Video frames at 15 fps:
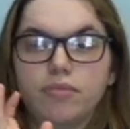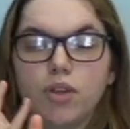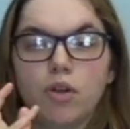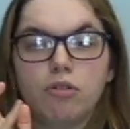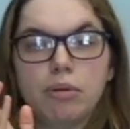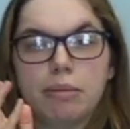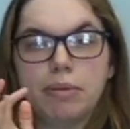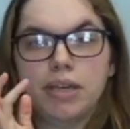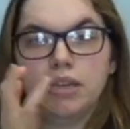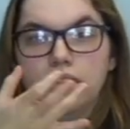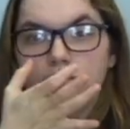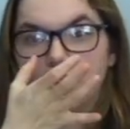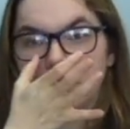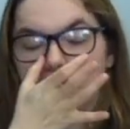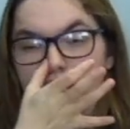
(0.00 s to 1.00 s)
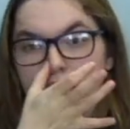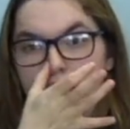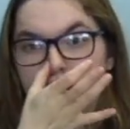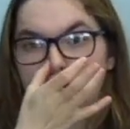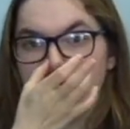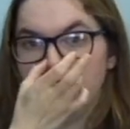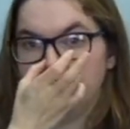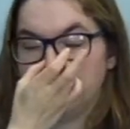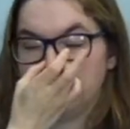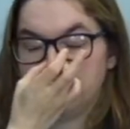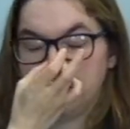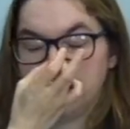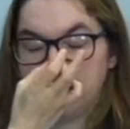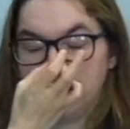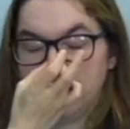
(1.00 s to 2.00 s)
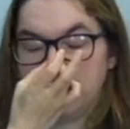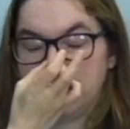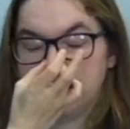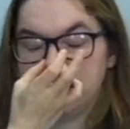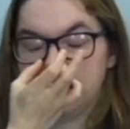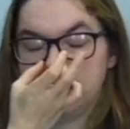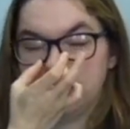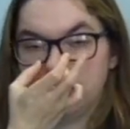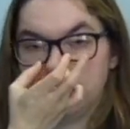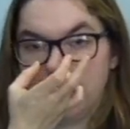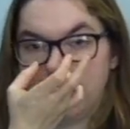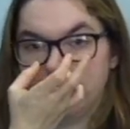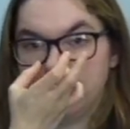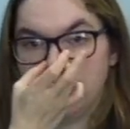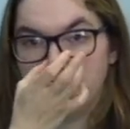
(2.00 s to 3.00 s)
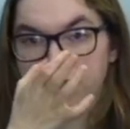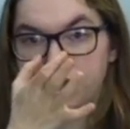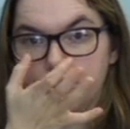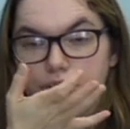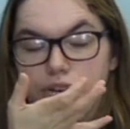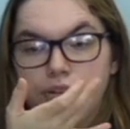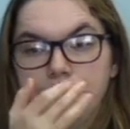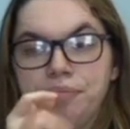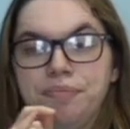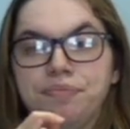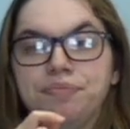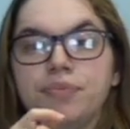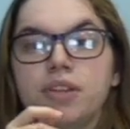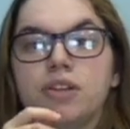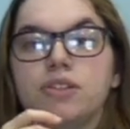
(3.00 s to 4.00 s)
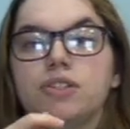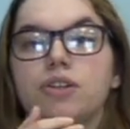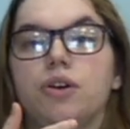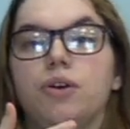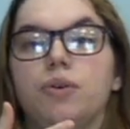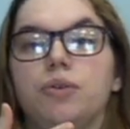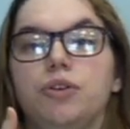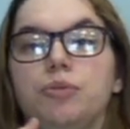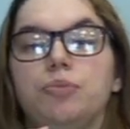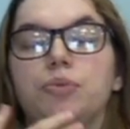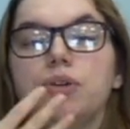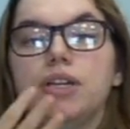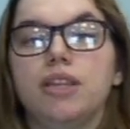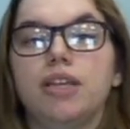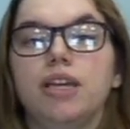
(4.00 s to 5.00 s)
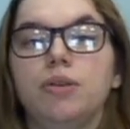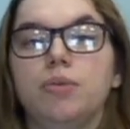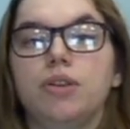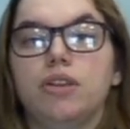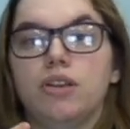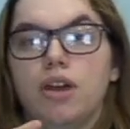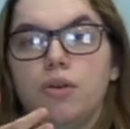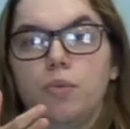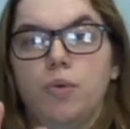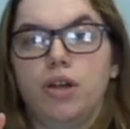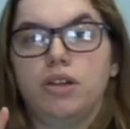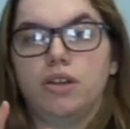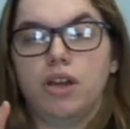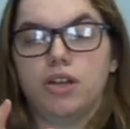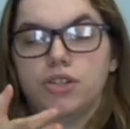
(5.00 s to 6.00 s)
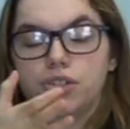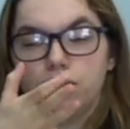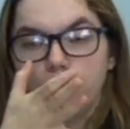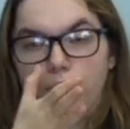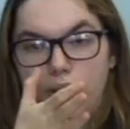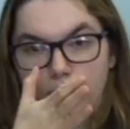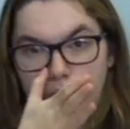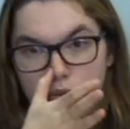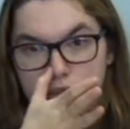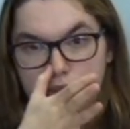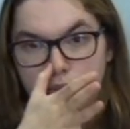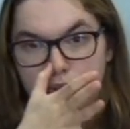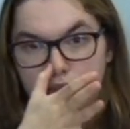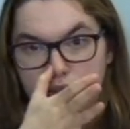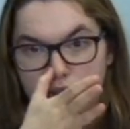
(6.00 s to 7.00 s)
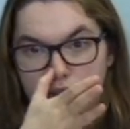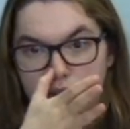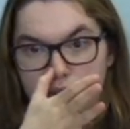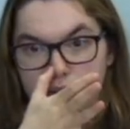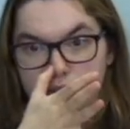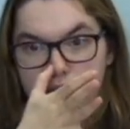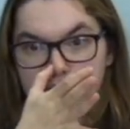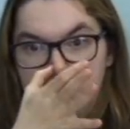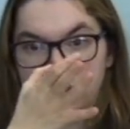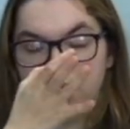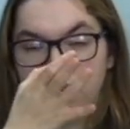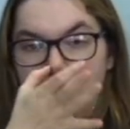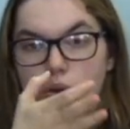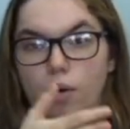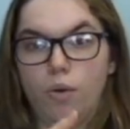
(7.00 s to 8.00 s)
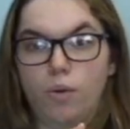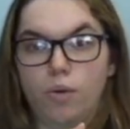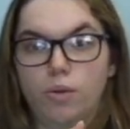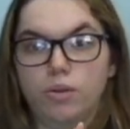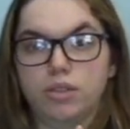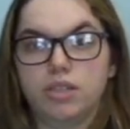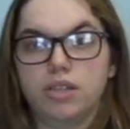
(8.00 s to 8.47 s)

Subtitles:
or my pinky finger. You're going to put that against your left nostril. So you breathe in with one nostril while holding one closed, hold,